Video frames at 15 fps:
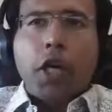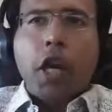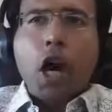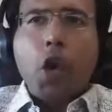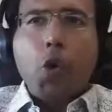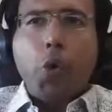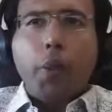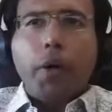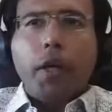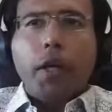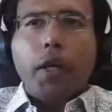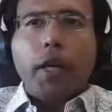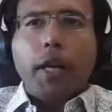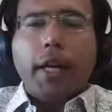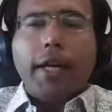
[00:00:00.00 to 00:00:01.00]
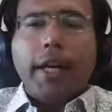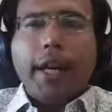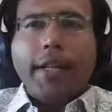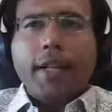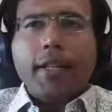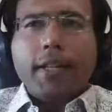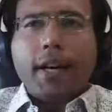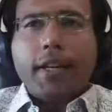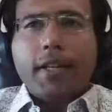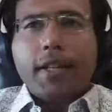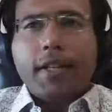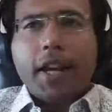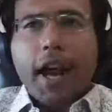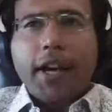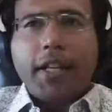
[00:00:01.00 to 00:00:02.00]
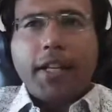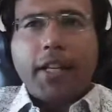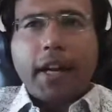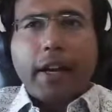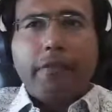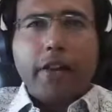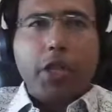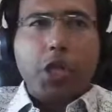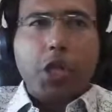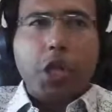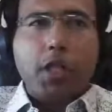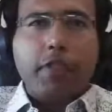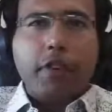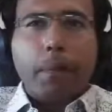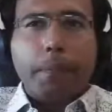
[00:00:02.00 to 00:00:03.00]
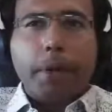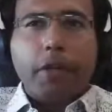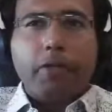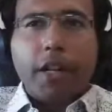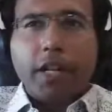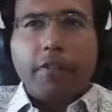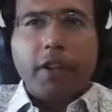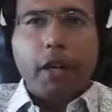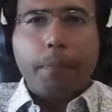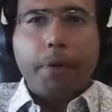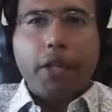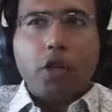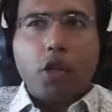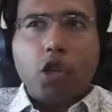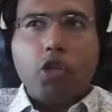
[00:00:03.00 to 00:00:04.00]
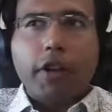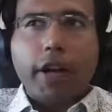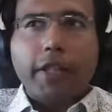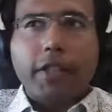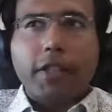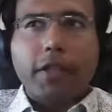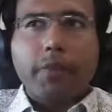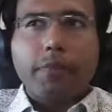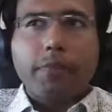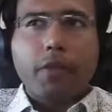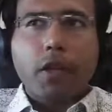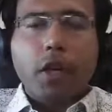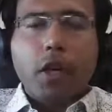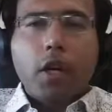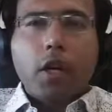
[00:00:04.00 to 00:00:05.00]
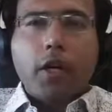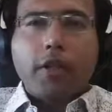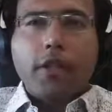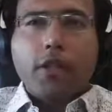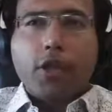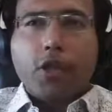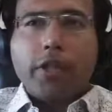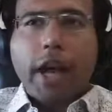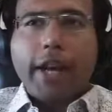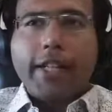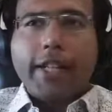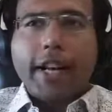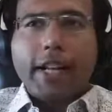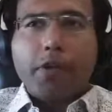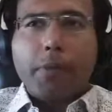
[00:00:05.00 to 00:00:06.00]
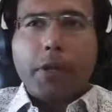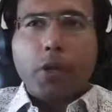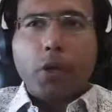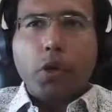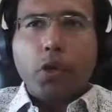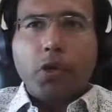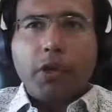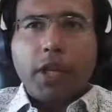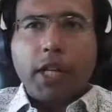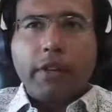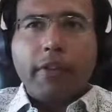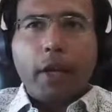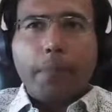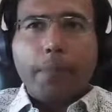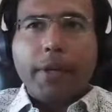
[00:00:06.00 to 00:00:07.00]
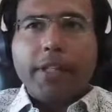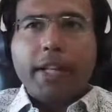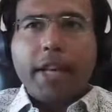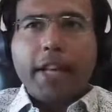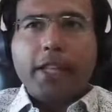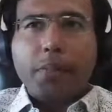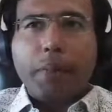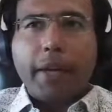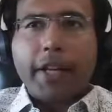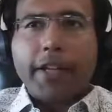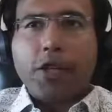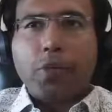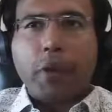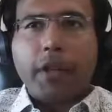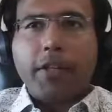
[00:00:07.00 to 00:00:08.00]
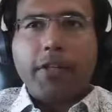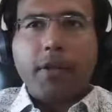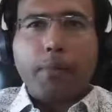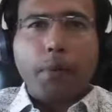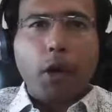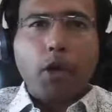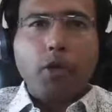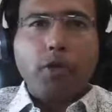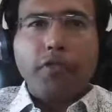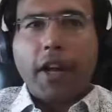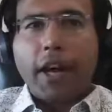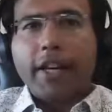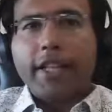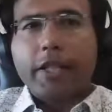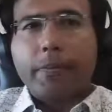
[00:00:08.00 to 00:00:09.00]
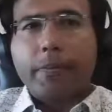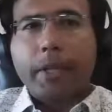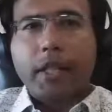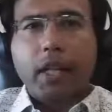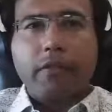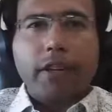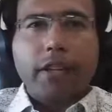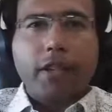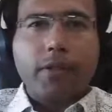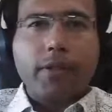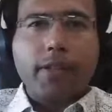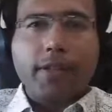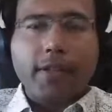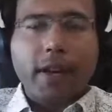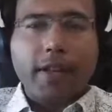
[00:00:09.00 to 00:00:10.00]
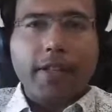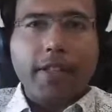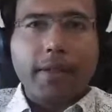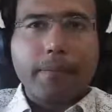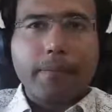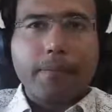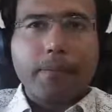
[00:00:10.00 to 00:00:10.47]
Now, let us understand the conventional development redevelopment contract. The society, as we know, redevelopment takes place once the plot of land has been conveyed to the society.